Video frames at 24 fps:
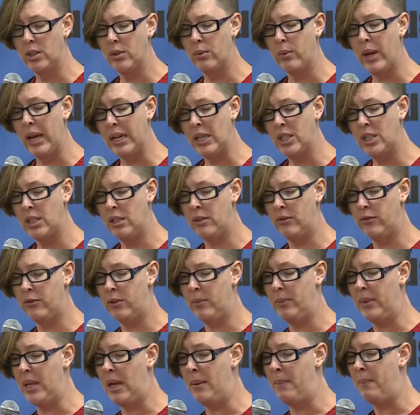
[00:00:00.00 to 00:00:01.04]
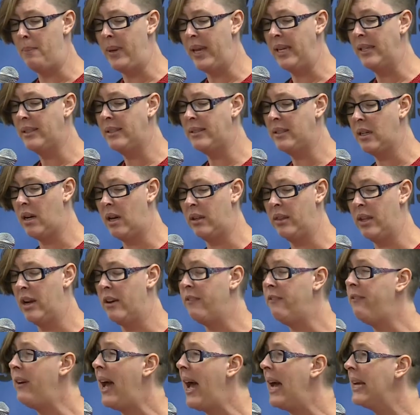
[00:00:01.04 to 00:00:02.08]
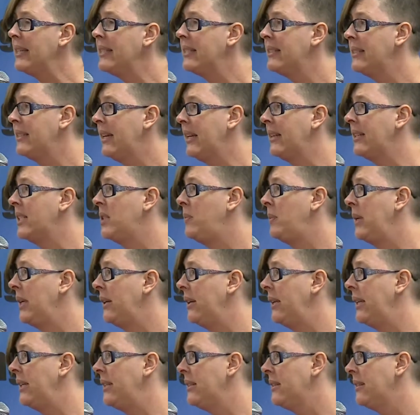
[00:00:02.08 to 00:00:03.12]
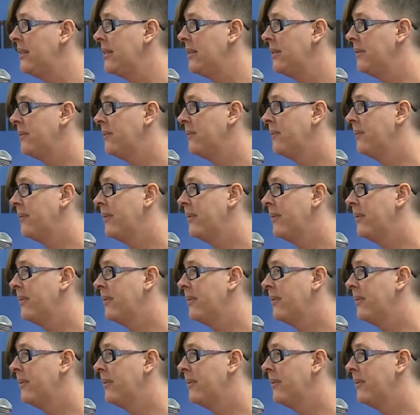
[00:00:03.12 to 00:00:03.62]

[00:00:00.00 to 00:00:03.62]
direction from them based on their vast experience,